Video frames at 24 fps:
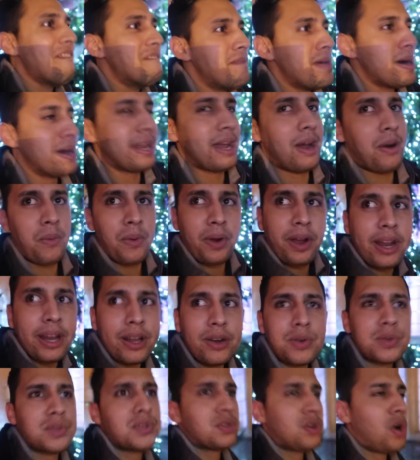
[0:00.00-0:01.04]
but uh, we're gonna
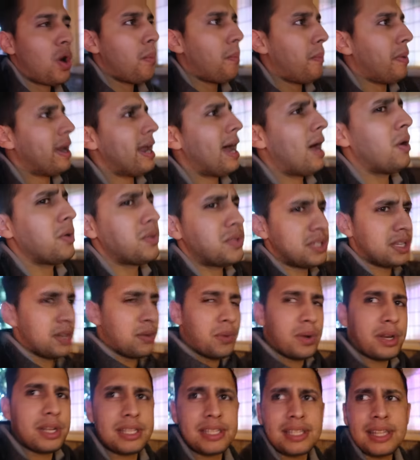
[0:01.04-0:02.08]
go scope it out, see
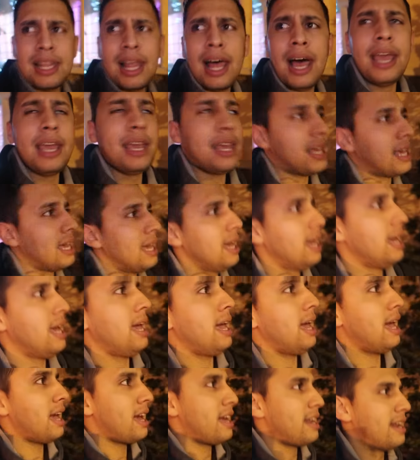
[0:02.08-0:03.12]
what it's like,
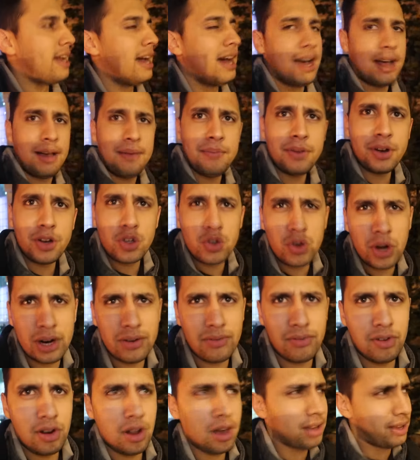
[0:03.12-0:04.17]
and uh, I'm gonna try to
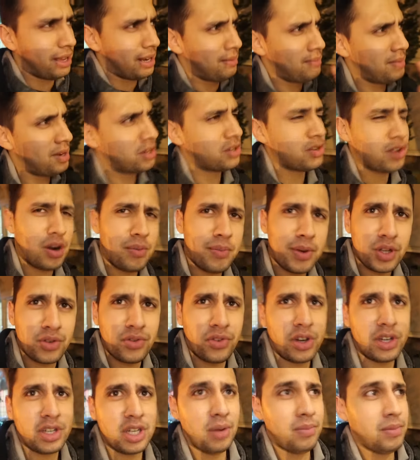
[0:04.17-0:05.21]
vlog it. I'm not sure how much
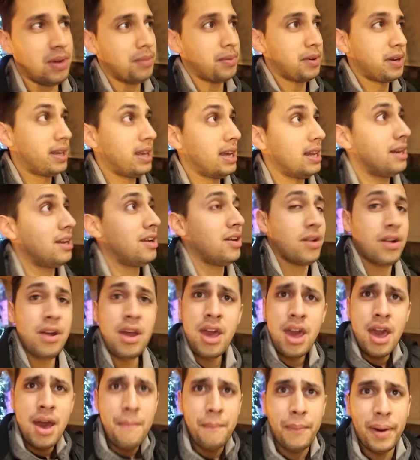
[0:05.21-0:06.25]
footage I'll be able to get in here.
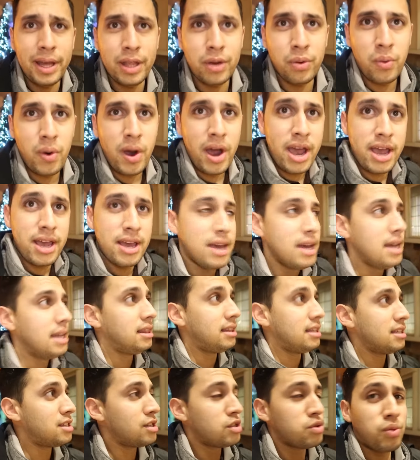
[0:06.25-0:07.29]
By the way,
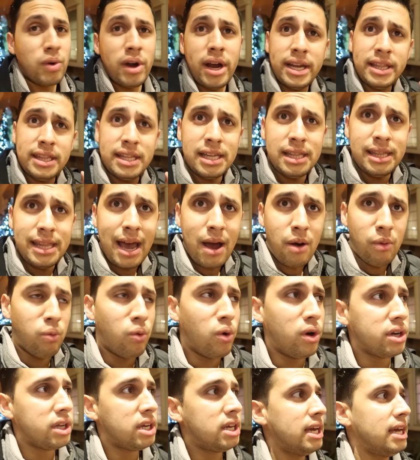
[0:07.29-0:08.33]
this is where I did that
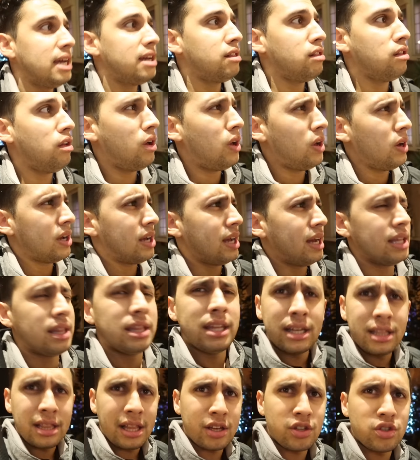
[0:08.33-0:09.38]
one gig log, I
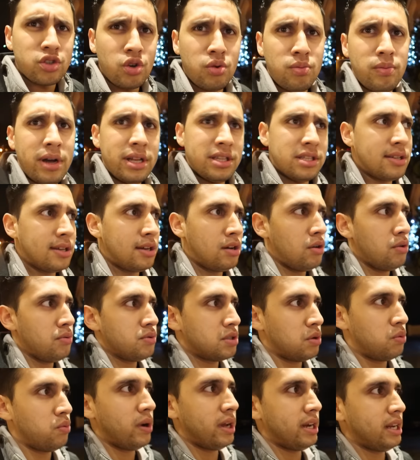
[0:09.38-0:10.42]
think like two months ago. It
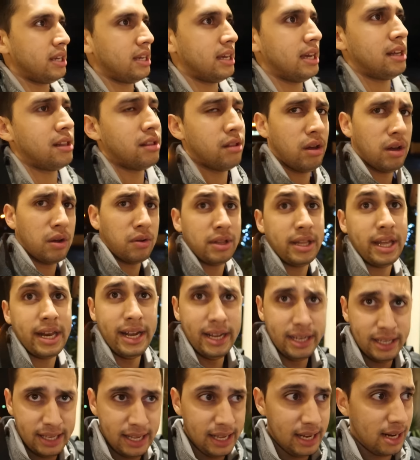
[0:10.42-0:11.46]
was a wedding gig log that
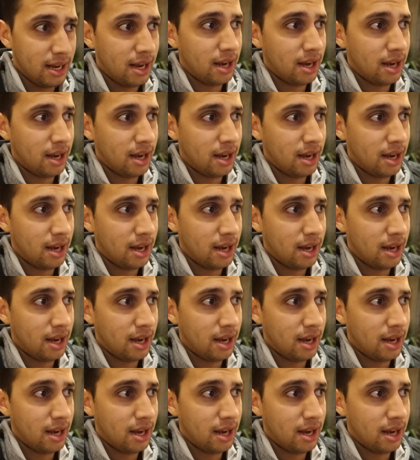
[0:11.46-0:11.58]
I did